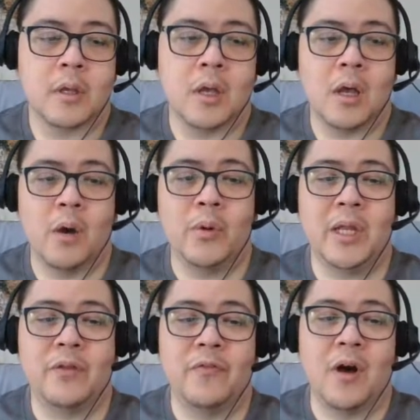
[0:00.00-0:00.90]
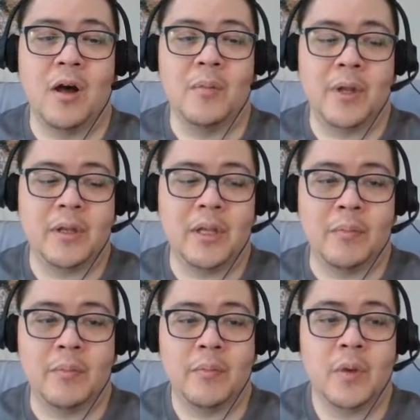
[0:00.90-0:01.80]
Oh, we didn't fall, but
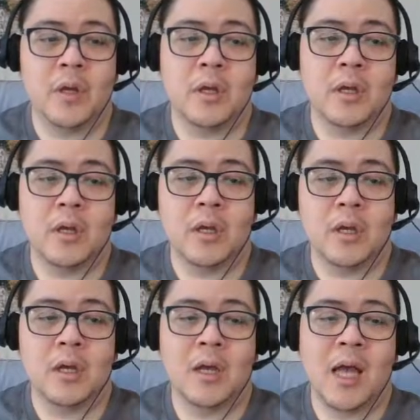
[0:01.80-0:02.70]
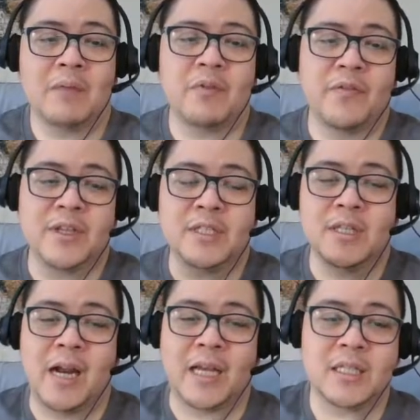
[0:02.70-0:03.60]
half of us are
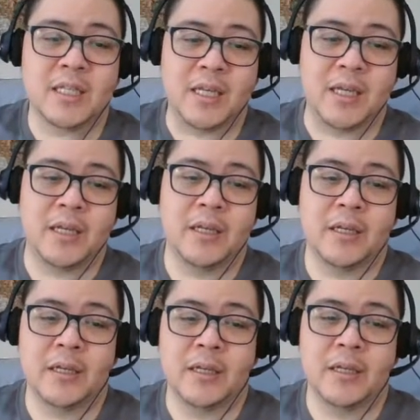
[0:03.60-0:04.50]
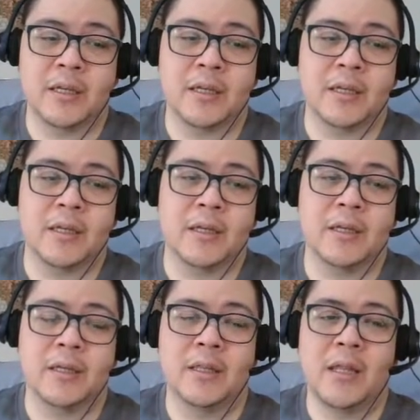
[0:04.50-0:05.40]
actually.
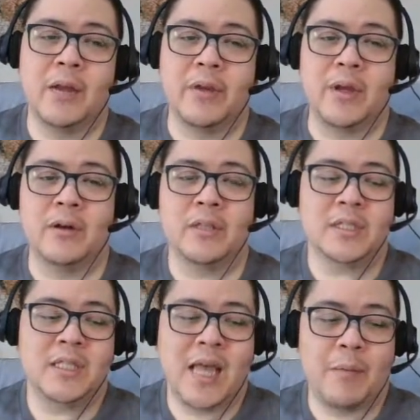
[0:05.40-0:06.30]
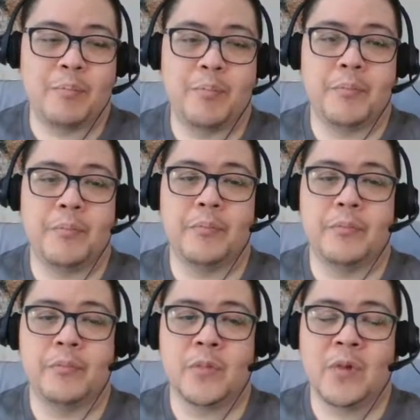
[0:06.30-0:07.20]
There we go. Snap.
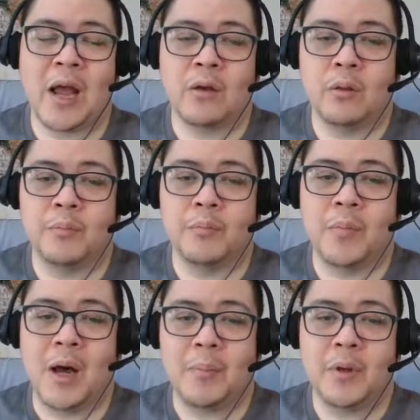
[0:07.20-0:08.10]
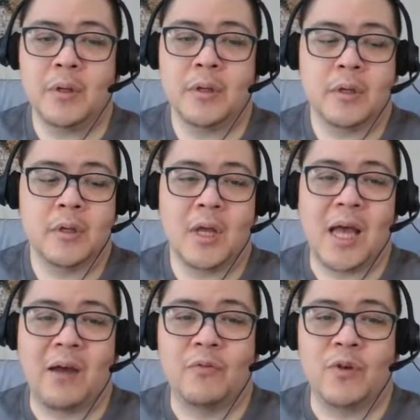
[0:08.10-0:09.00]
Crackle. Pop.
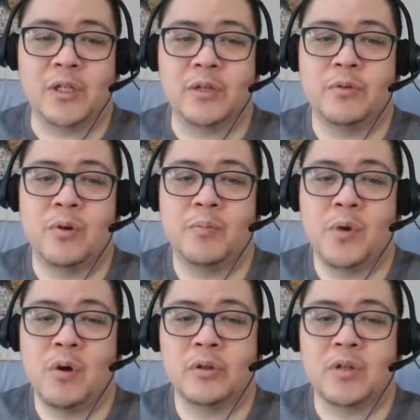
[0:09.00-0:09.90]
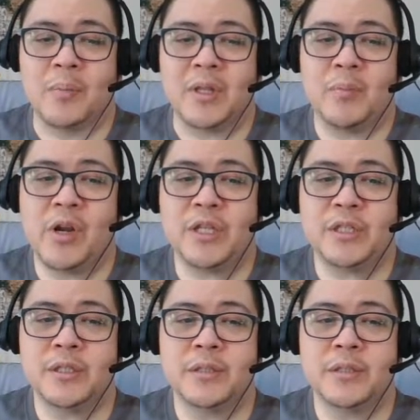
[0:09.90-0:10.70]
Our rotted rope broke, dropping the bridge.